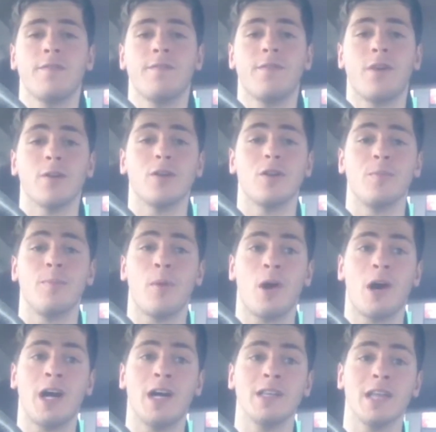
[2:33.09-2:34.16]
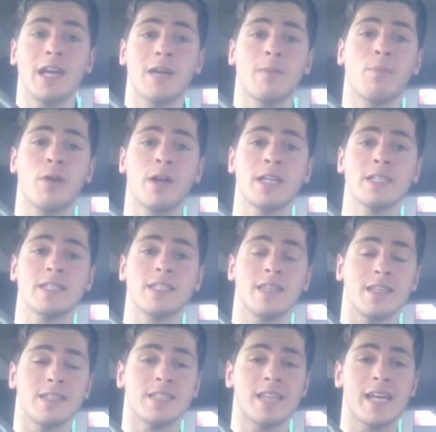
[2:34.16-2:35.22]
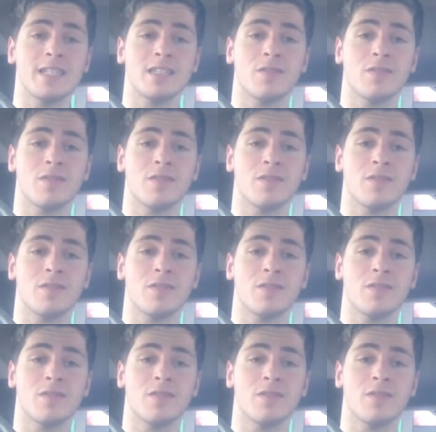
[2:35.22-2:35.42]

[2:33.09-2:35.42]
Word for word: followed by leg press in the 10